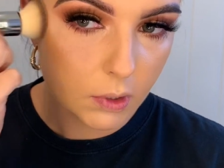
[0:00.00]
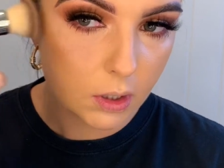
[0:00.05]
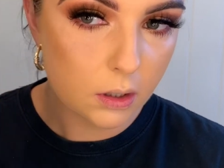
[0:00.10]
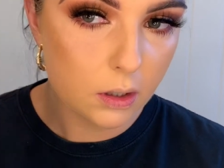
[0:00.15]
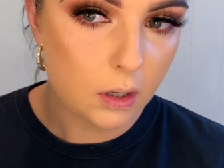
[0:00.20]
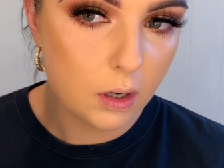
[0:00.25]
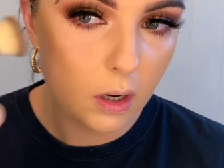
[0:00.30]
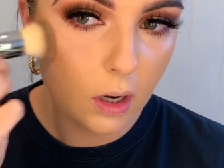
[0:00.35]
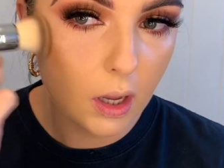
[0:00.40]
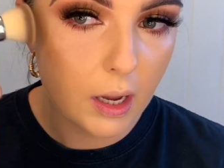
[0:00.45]

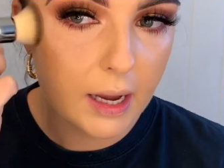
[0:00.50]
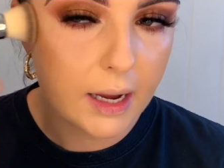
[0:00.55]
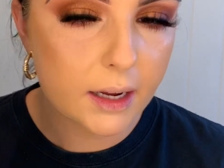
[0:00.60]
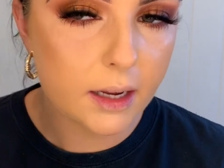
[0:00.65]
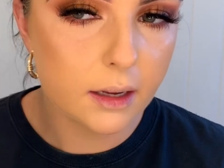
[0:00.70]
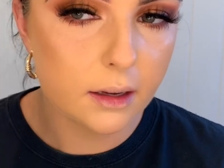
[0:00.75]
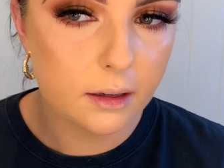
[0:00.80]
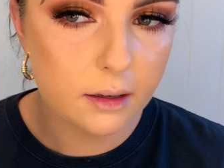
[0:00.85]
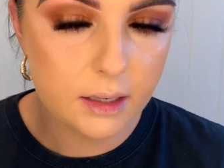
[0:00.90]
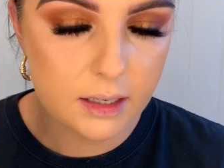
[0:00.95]
Like,
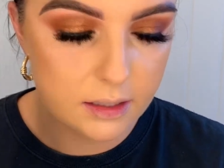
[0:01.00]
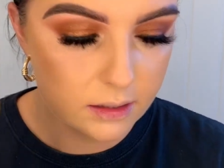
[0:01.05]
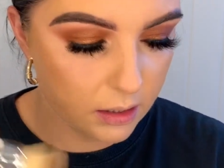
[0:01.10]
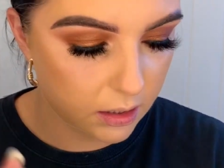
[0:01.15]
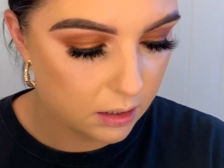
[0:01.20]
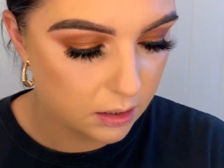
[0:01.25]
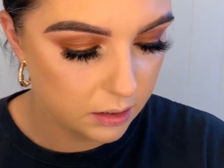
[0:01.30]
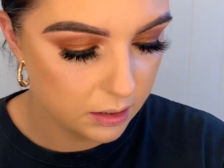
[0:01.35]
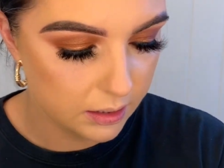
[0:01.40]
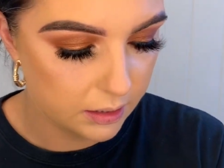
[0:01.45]
it's
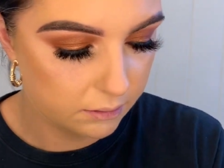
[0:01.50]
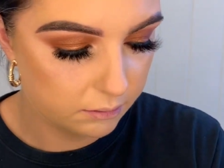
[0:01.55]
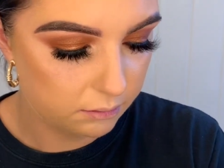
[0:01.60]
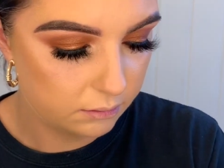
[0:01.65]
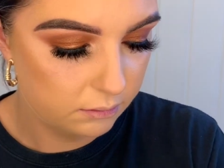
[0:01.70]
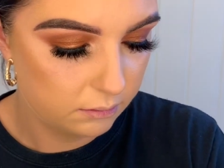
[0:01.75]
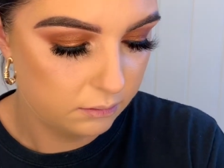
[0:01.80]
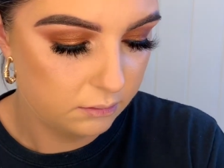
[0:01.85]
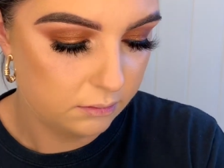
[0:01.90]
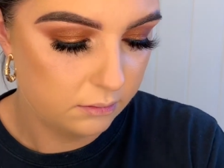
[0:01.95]
like a
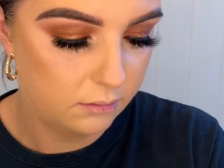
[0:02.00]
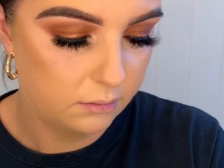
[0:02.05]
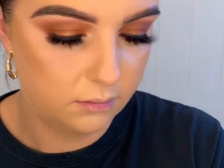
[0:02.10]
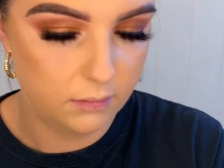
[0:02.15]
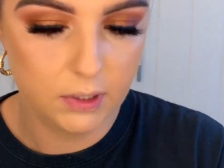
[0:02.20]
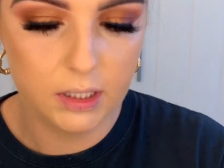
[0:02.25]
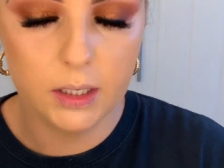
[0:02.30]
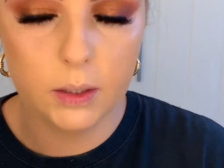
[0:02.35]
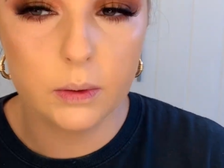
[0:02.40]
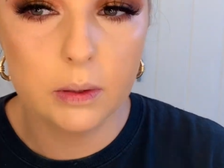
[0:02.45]

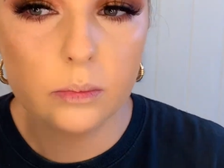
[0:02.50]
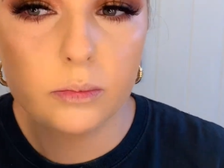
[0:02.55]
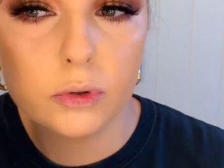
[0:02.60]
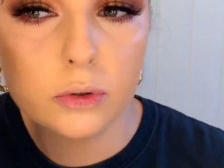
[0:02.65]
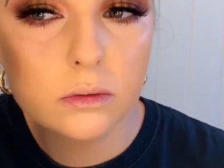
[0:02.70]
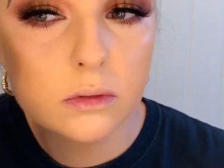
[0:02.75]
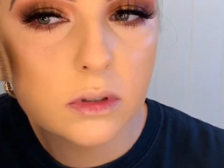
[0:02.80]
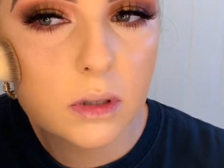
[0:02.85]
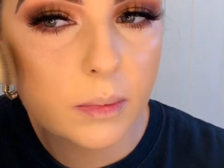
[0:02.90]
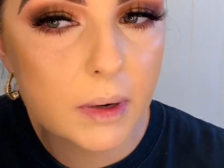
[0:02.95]
liquid
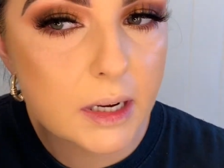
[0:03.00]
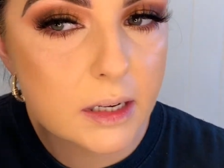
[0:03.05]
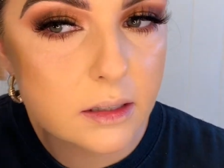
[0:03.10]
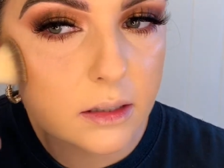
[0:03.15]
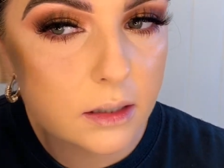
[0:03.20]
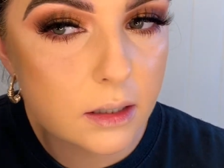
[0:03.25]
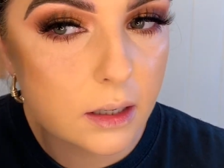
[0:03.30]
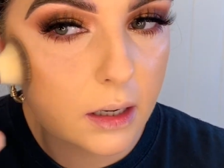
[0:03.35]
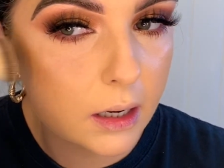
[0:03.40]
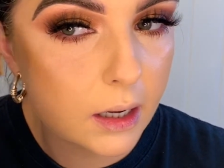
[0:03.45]
bronzer
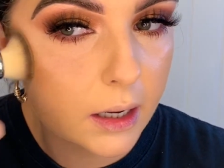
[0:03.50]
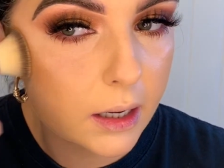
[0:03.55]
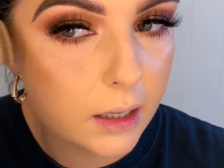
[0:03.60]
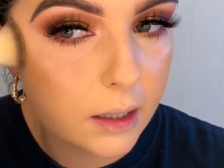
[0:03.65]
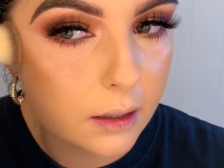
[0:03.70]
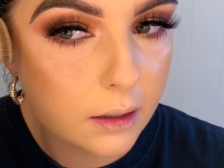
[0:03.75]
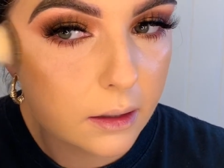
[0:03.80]
basically,